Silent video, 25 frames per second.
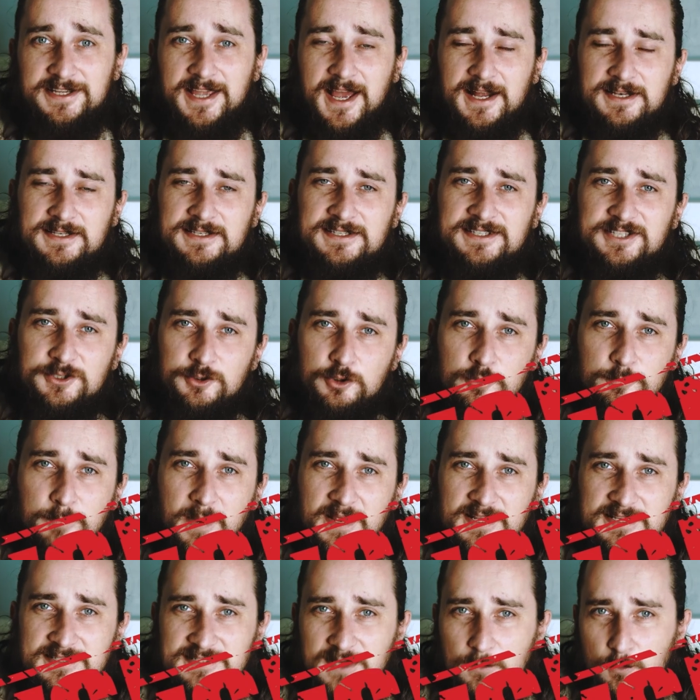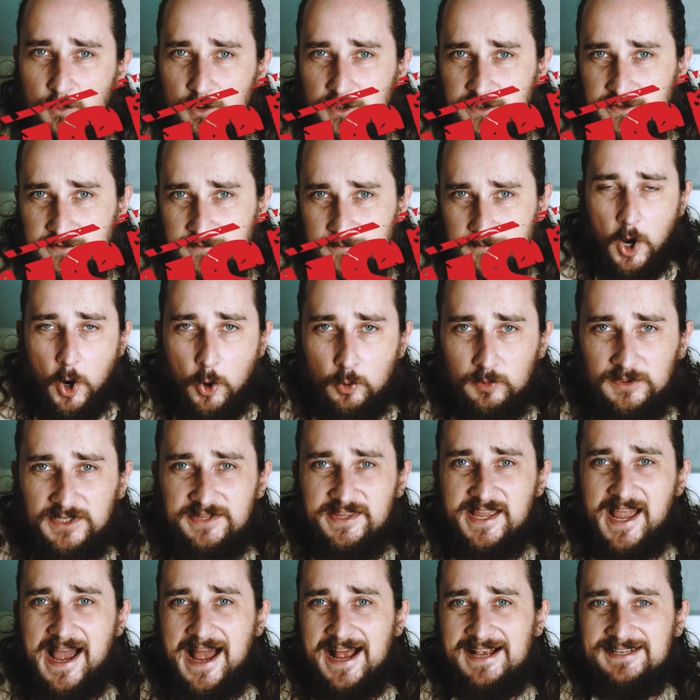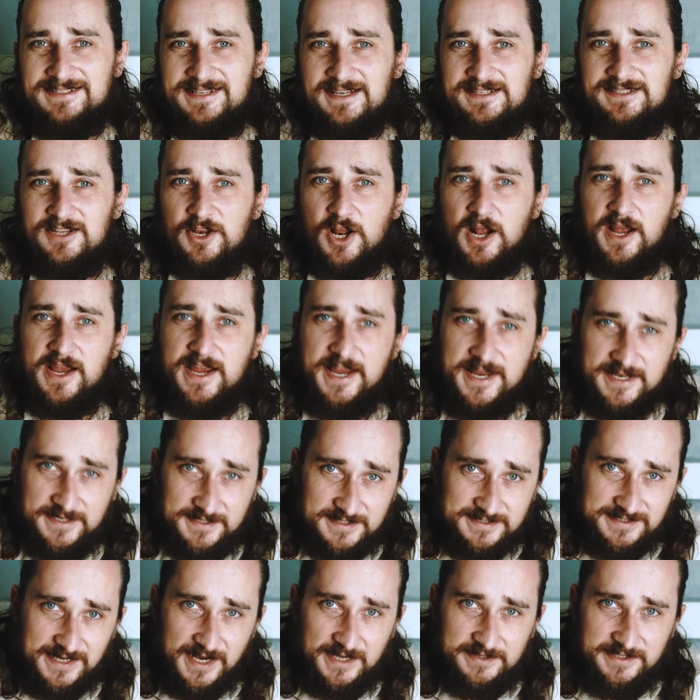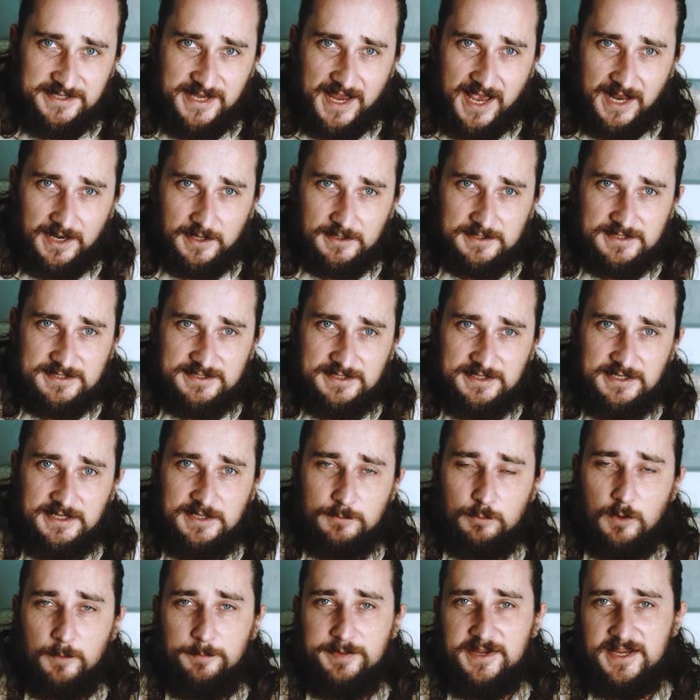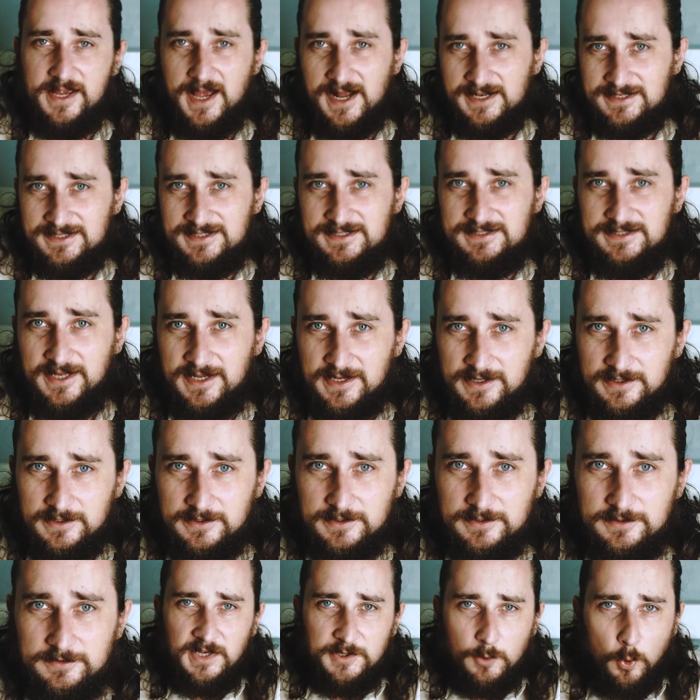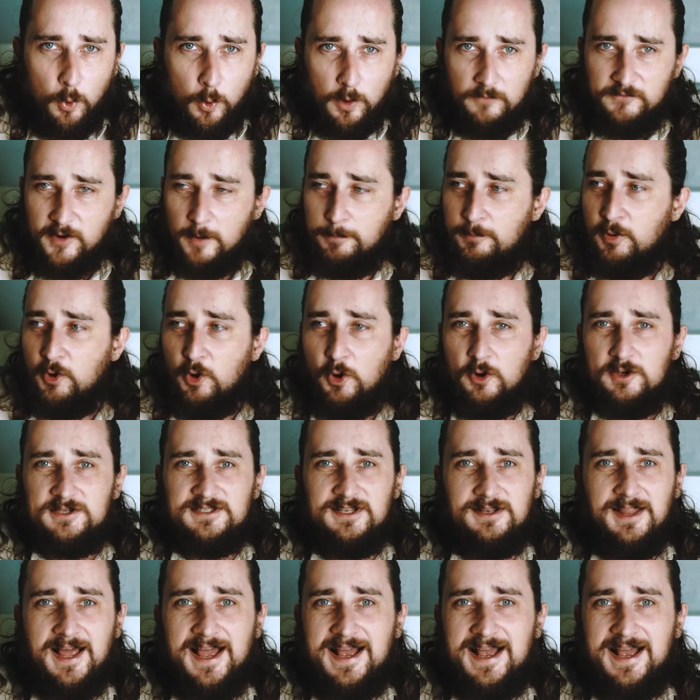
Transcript: get sued by someone, only the assets that are inside the LLC will be at stake. And all of your personal